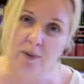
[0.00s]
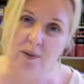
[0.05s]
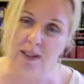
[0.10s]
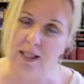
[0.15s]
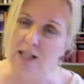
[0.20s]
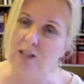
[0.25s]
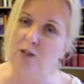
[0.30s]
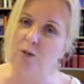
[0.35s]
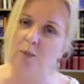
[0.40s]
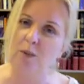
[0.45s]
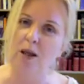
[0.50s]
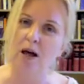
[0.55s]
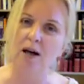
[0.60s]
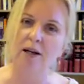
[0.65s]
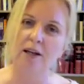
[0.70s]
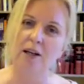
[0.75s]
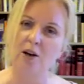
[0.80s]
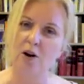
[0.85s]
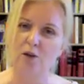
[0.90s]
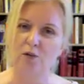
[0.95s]
guest
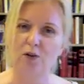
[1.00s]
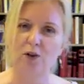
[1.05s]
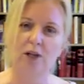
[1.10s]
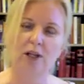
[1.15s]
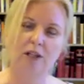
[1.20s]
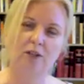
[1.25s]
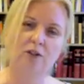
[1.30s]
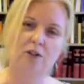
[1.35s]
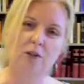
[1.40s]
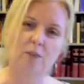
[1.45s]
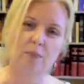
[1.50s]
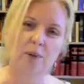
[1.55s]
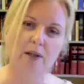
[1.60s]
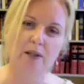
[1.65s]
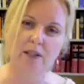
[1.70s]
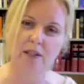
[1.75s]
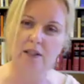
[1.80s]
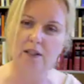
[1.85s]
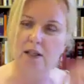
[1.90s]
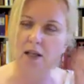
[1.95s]
blogging over on
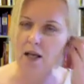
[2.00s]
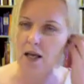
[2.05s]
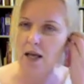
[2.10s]
Instapundit,